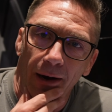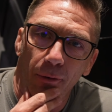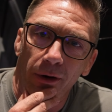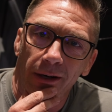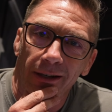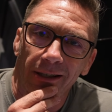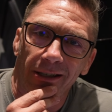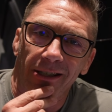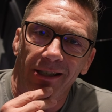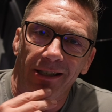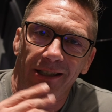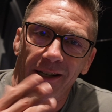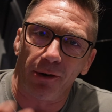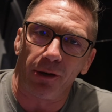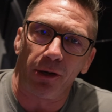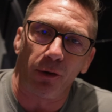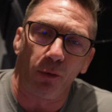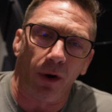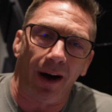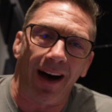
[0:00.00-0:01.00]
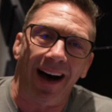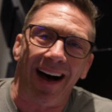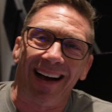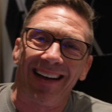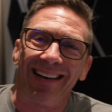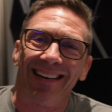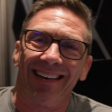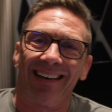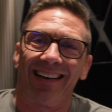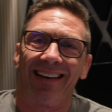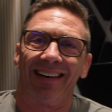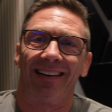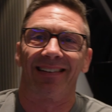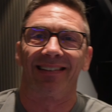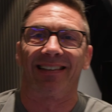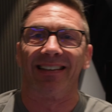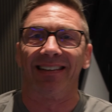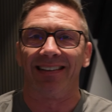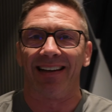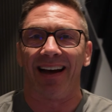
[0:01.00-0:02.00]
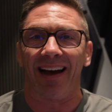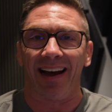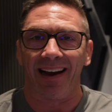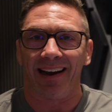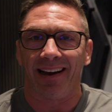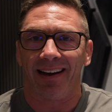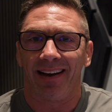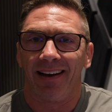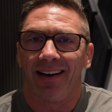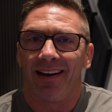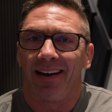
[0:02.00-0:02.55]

I want to just tell you what I did today.